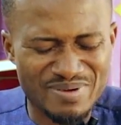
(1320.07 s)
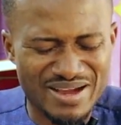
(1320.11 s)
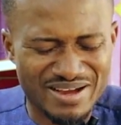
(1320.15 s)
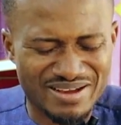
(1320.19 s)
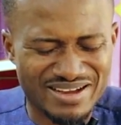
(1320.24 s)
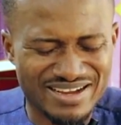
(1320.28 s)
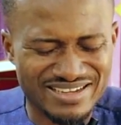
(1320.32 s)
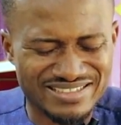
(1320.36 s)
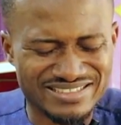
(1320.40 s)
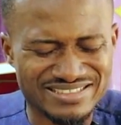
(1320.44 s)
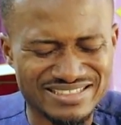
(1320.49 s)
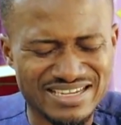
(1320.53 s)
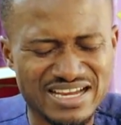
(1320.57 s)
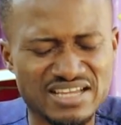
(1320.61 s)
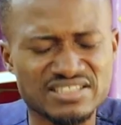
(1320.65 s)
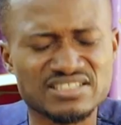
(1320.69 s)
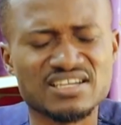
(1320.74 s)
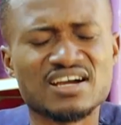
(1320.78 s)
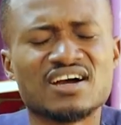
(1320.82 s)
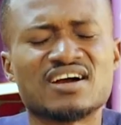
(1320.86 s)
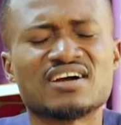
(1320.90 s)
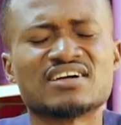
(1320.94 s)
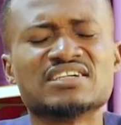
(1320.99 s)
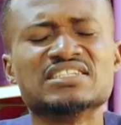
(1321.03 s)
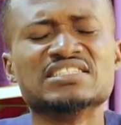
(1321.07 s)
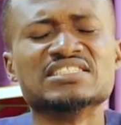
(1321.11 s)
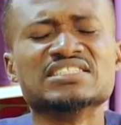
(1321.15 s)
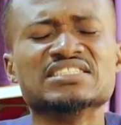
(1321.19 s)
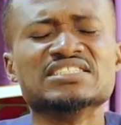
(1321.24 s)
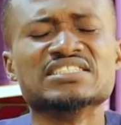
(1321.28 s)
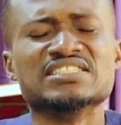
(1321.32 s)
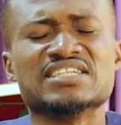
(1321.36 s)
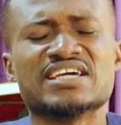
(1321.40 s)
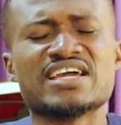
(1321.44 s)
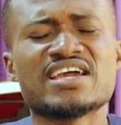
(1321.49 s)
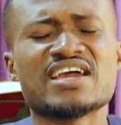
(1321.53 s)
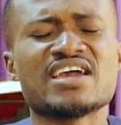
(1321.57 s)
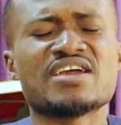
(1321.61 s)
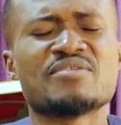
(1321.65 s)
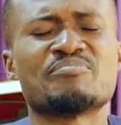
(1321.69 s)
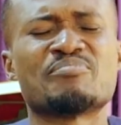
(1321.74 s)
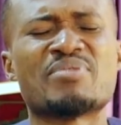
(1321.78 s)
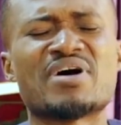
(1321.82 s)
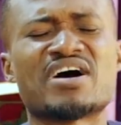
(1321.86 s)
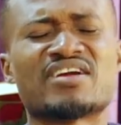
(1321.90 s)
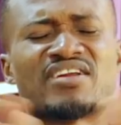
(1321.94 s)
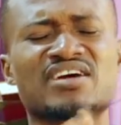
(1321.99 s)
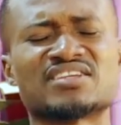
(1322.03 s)
bakashata. Hey,
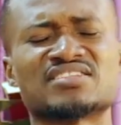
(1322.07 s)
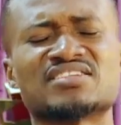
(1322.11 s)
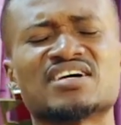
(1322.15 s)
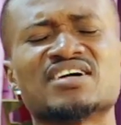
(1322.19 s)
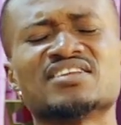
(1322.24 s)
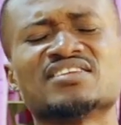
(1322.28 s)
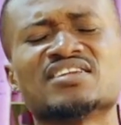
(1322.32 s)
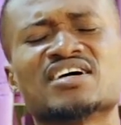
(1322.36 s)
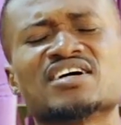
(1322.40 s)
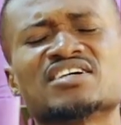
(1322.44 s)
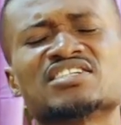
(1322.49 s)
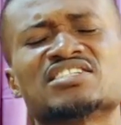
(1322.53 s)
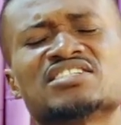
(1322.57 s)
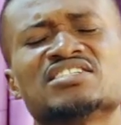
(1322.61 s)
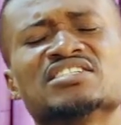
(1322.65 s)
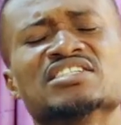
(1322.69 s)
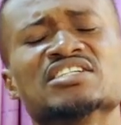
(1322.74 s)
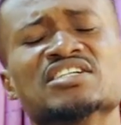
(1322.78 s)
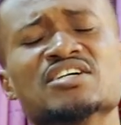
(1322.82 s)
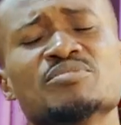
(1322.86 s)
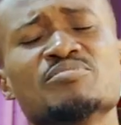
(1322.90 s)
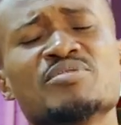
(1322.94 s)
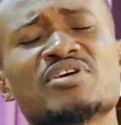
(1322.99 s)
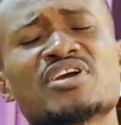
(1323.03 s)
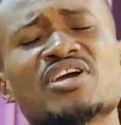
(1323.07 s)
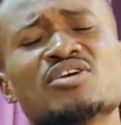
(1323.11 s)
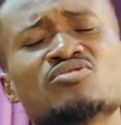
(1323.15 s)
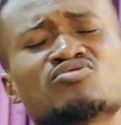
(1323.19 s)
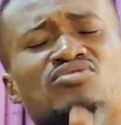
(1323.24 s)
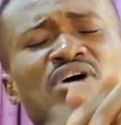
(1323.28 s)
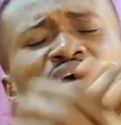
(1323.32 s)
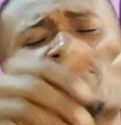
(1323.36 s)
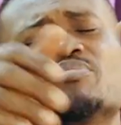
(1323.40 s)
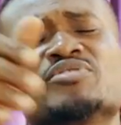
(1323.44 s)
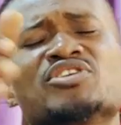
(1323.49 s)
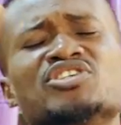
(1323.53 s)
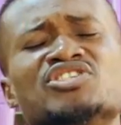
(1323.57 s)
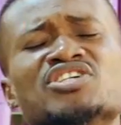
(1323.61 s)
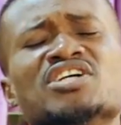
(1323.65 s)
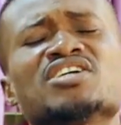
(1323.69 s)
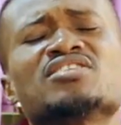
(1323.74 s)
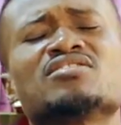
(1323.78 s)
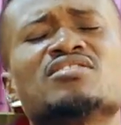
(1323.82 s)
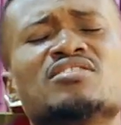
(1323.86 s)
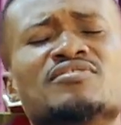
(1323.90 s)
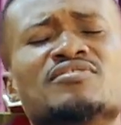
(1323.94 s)
paratandas. Begin to appreciate